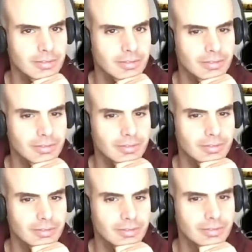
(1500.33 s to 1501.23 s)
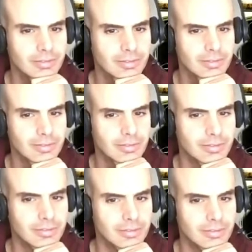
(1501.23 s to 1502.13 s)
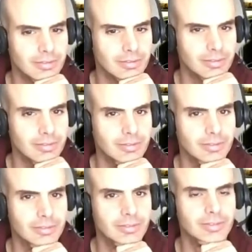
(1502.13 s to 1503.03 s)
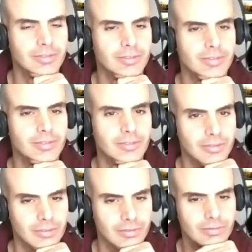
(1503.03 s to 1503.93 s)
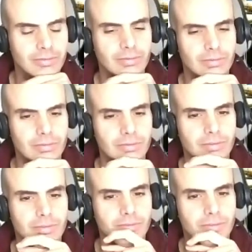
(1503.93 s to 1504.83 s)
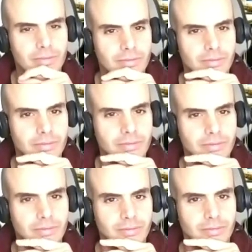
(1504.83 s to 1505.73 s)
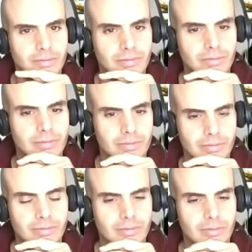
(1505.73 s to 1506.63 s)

No words are spoken by the person on screen.